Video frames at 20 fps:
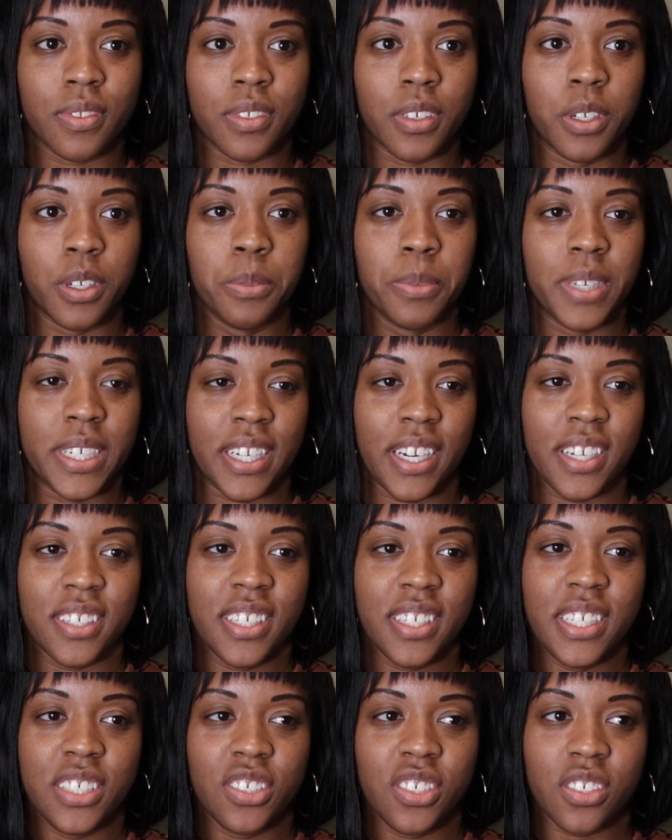Oh my
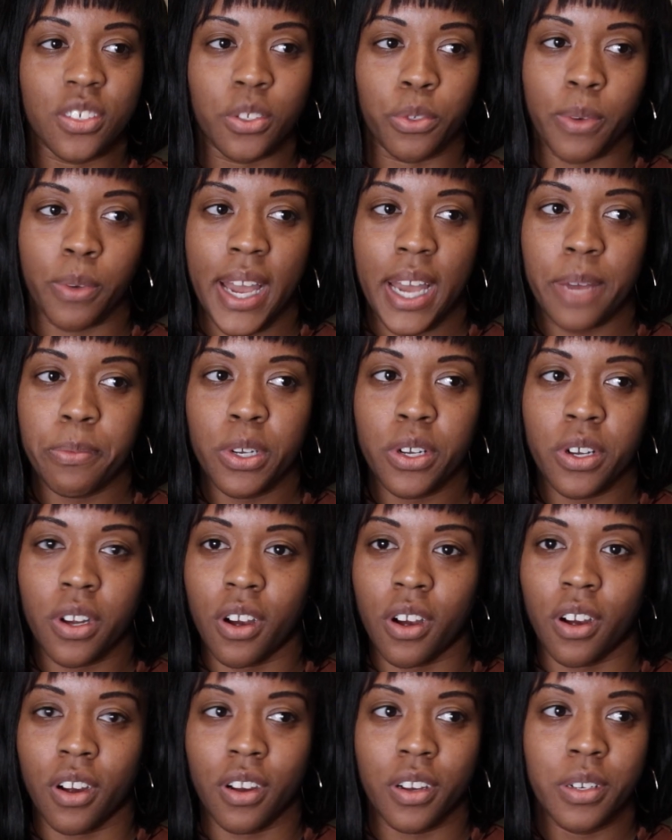gosh, he just grabbed her
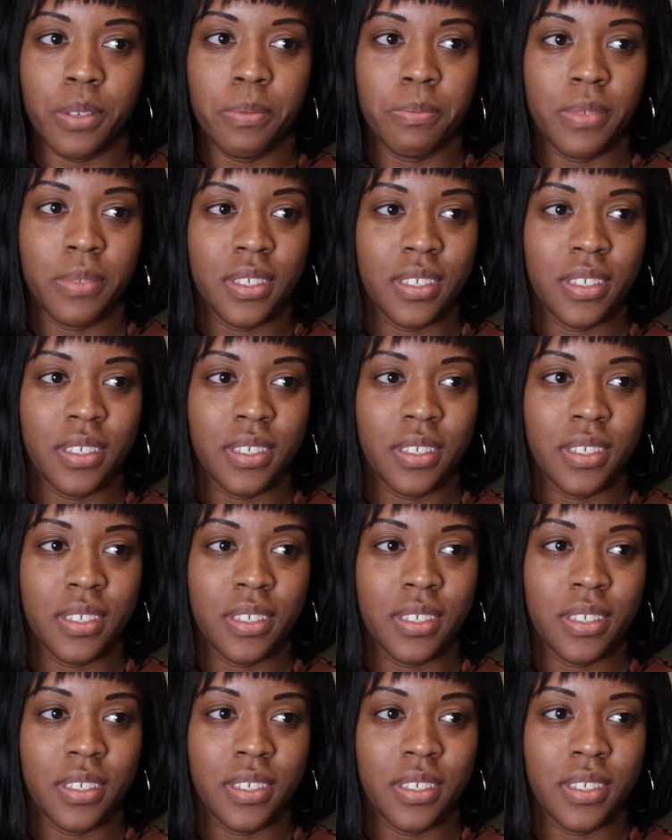arm?